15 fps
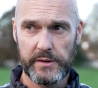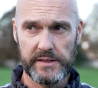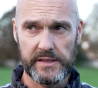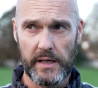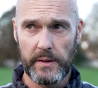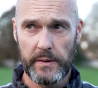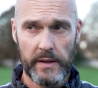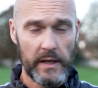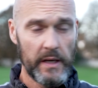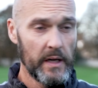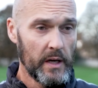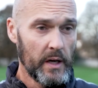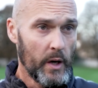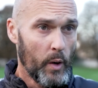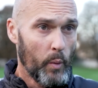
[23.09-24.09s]
So
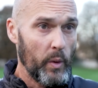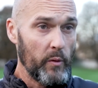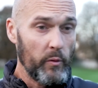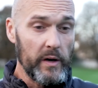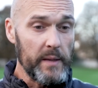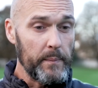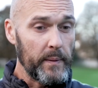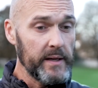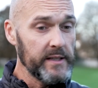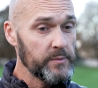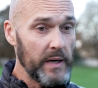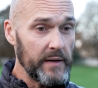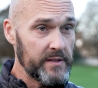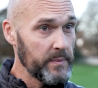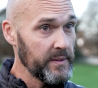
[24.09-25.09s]
we're really pleased. We
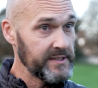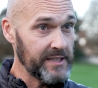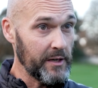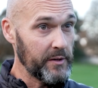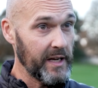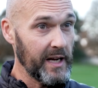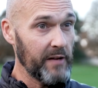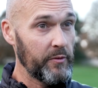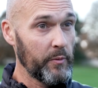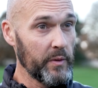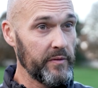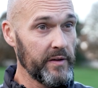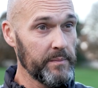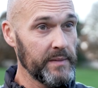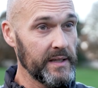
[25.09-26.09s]
have to be so careful
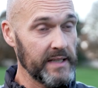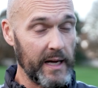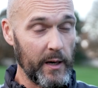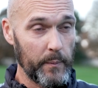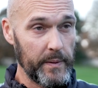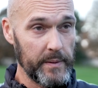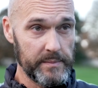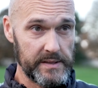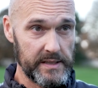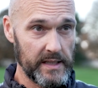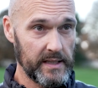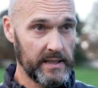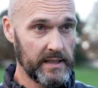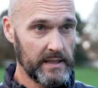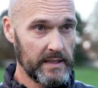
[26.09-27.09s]
with him and help him
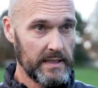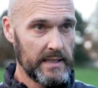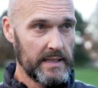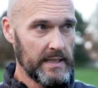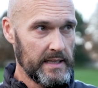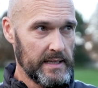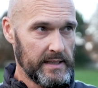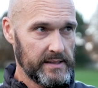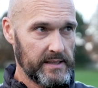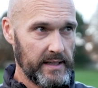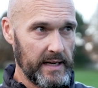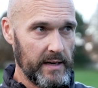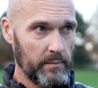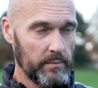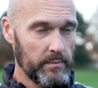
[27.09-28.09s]
to to
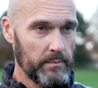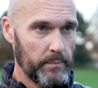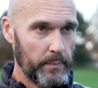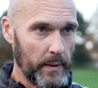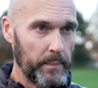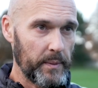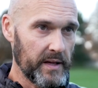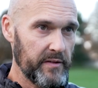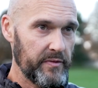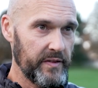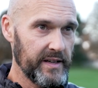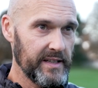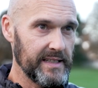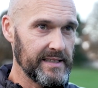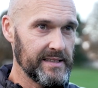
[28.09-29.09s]
get properly
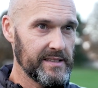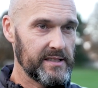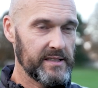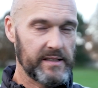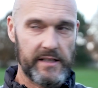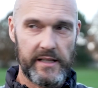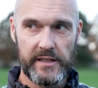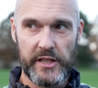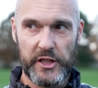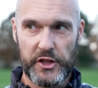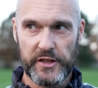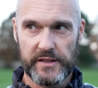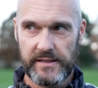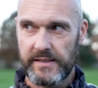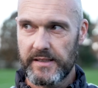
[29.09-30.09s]
fit and
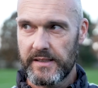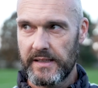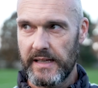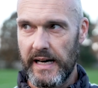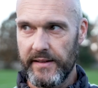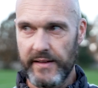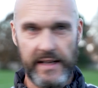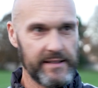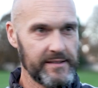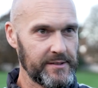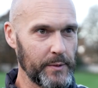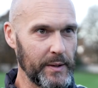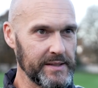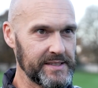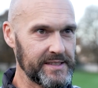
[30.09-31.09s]
conditioned and then
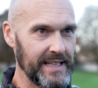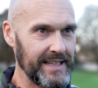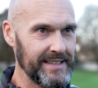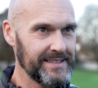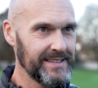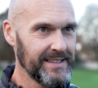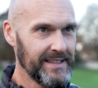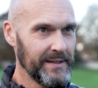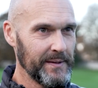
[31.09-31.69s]
to understand